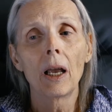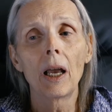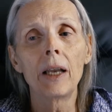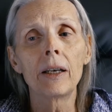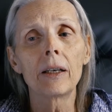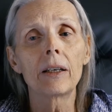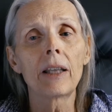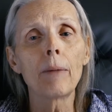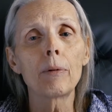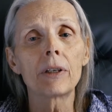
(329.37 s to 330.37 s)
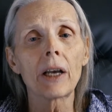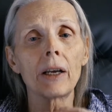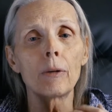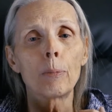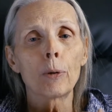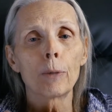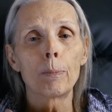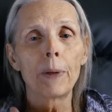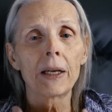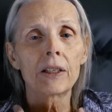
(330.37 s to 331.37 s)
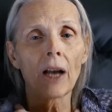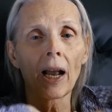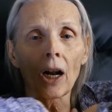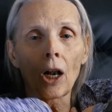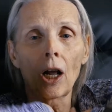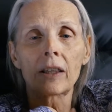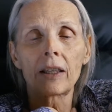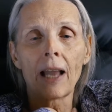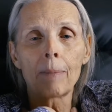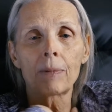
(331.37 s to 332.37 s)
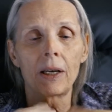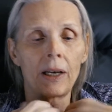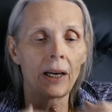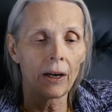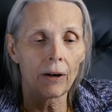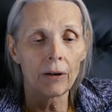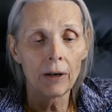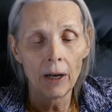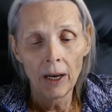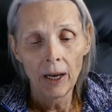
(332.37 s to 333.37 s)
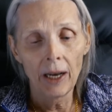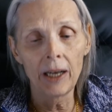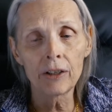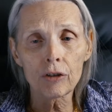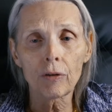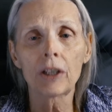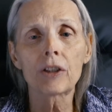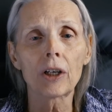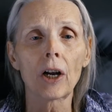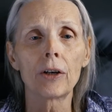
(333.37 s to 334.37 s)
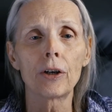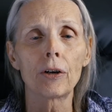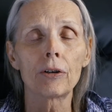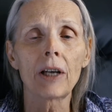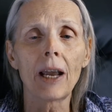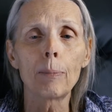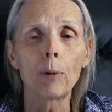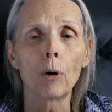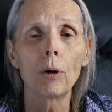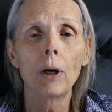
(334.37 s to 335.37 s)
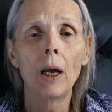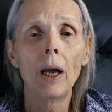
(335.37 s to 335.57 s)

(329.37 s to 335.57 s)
And they would tell you to put a big giant cloth napkin here and stretch it under your table.